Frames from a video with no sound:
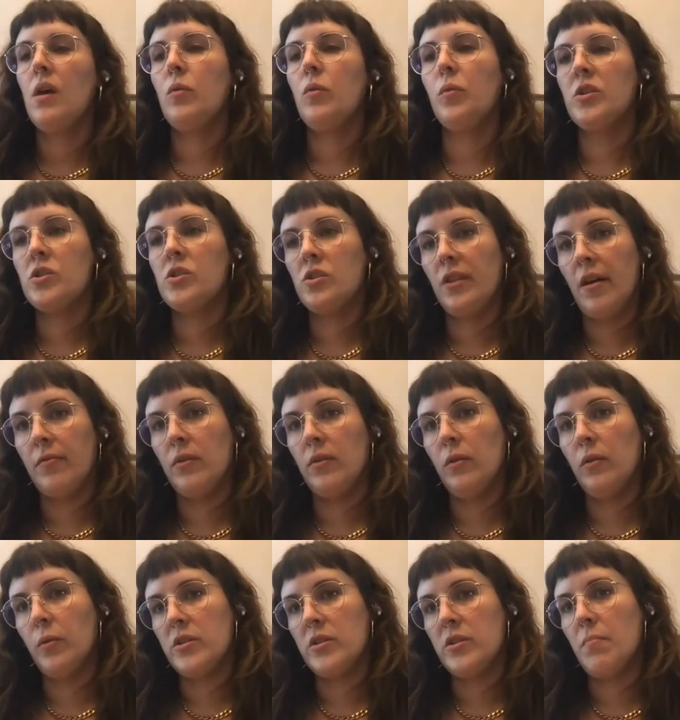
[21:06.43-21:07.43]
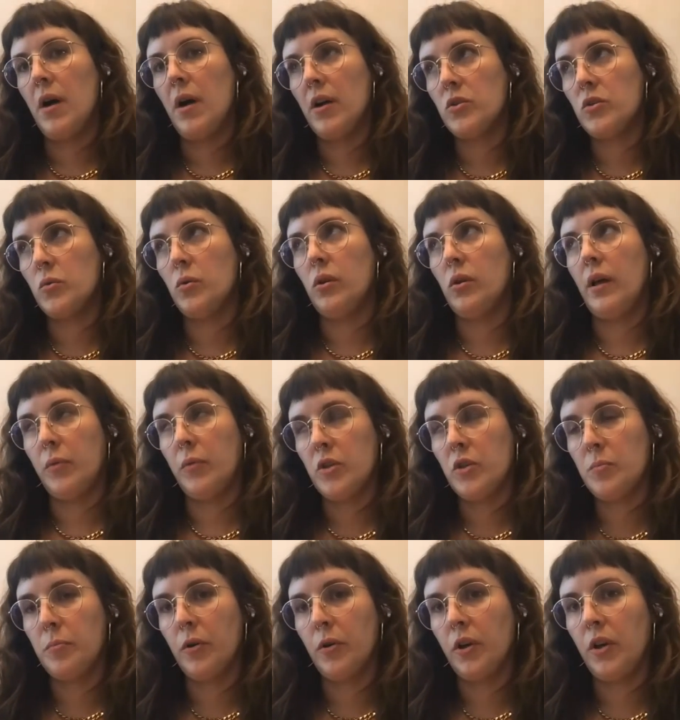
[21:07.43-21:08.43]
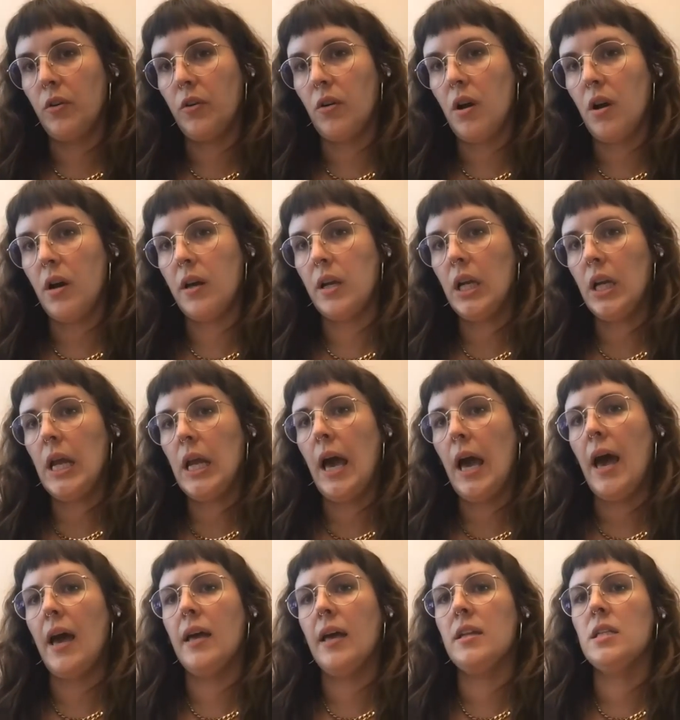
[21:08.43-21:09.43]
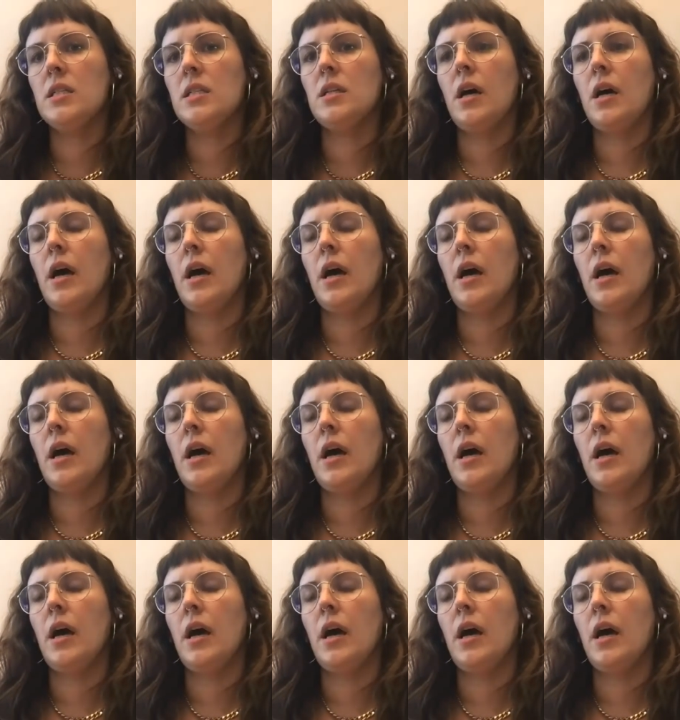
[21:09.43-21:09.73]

which level, which module, and which book you're on. And